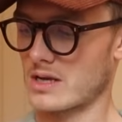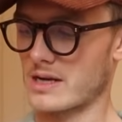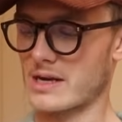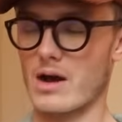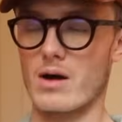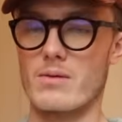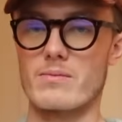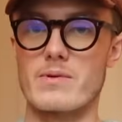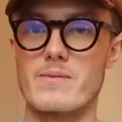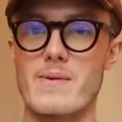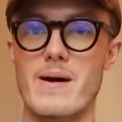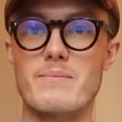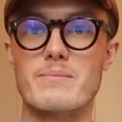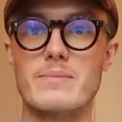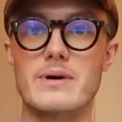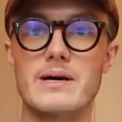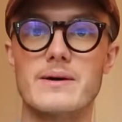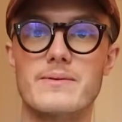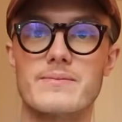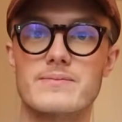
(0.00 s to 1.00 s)
I can't
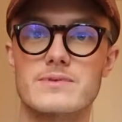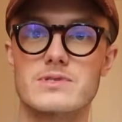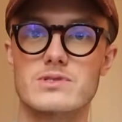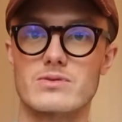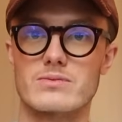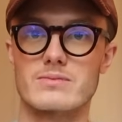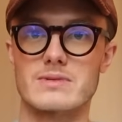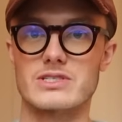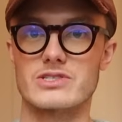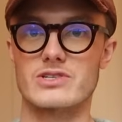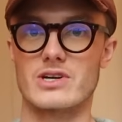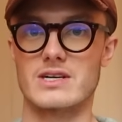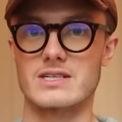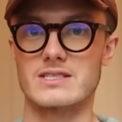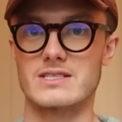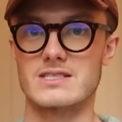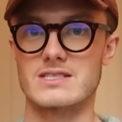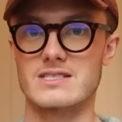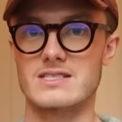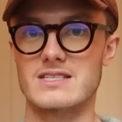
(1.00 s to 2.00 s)
remember. Stormy's
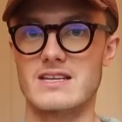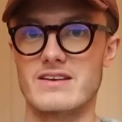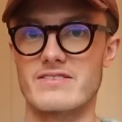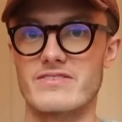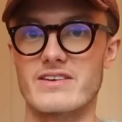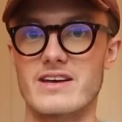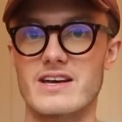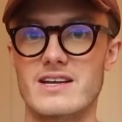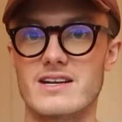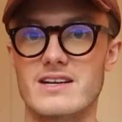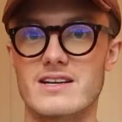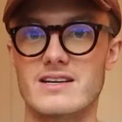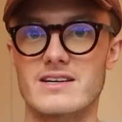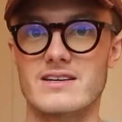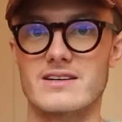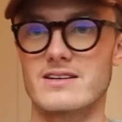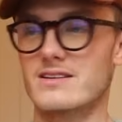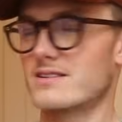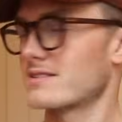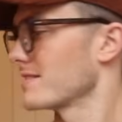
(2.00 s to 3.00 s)
trying to sniff it,
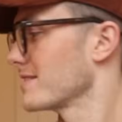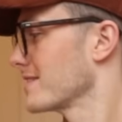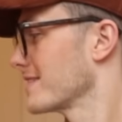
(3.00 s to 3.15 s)
look.